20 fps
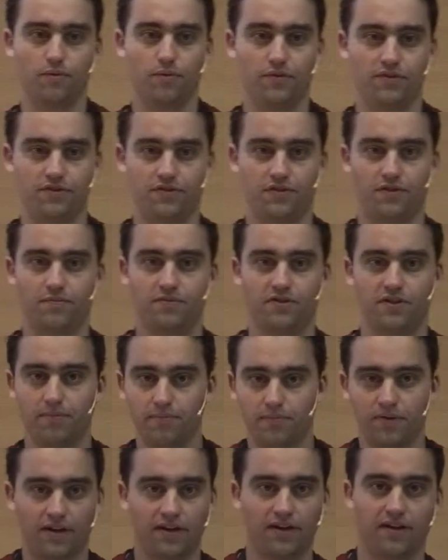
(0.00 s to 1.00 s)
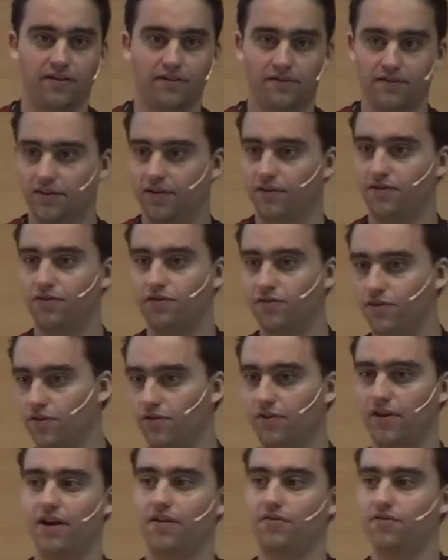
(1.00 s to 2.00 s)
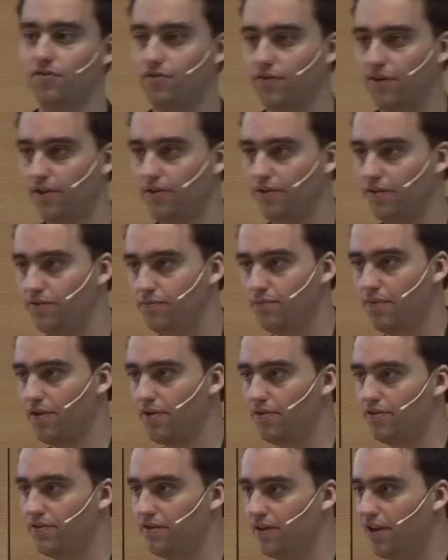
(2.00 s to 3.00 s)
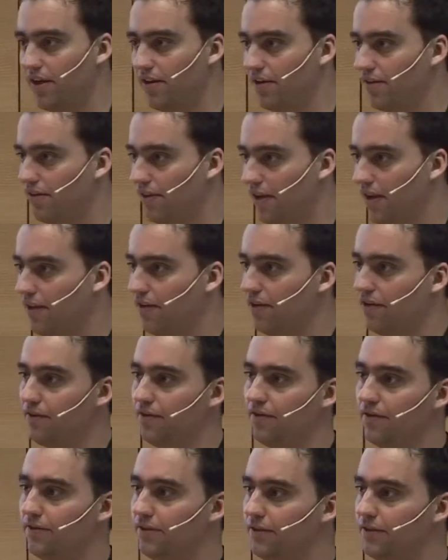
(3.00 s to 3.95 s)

you with some templates and you don't have to write these methods again and again.